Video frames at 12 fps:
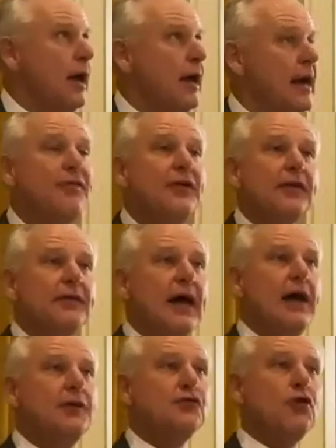And I think
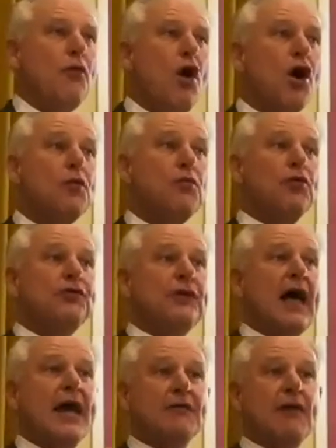that is a remarkable
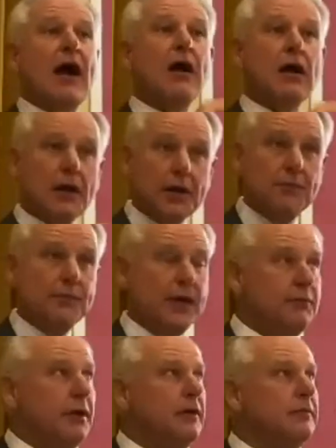sign of our
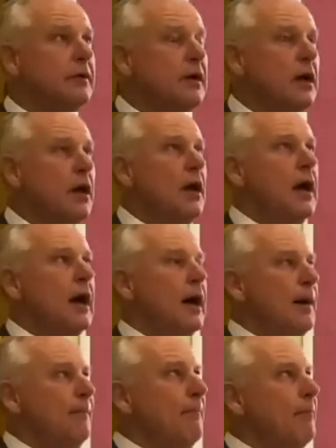commitment.
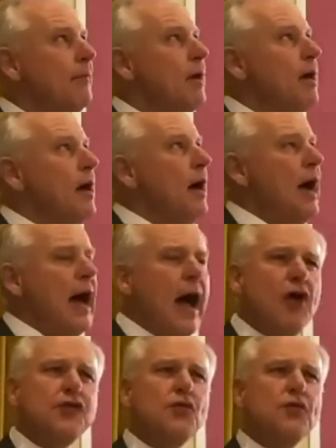I
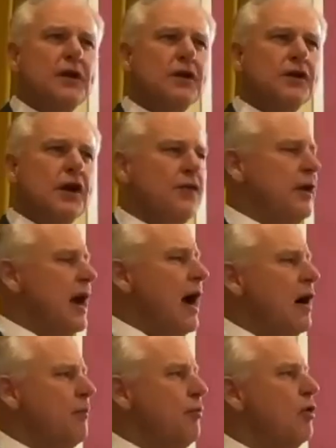also wanted you to know that
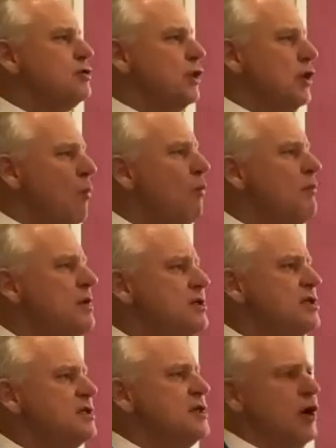our approach to global
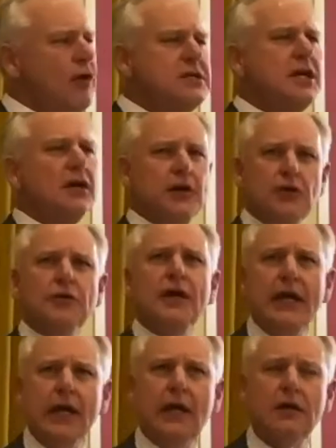missions is increasingly
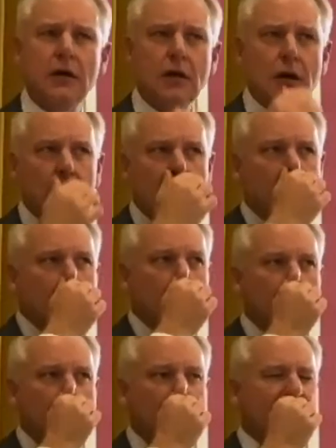unique.
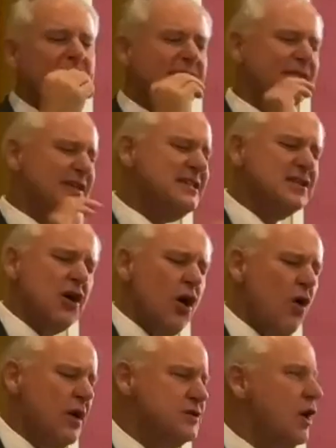And this is
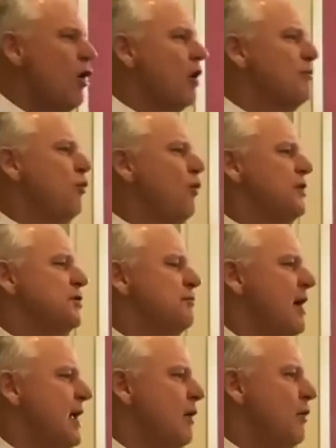always a hard point to
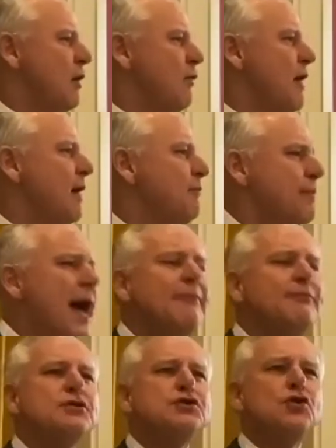make around
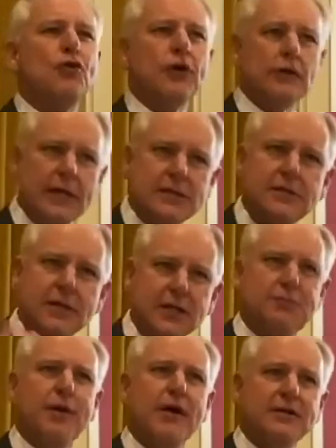Baptists who are at least as
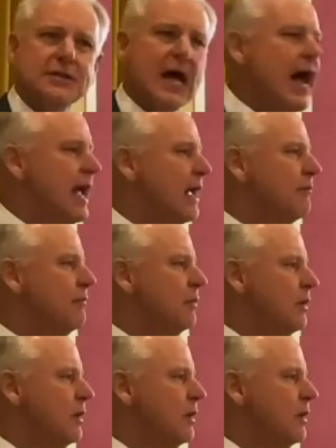experienced as I am.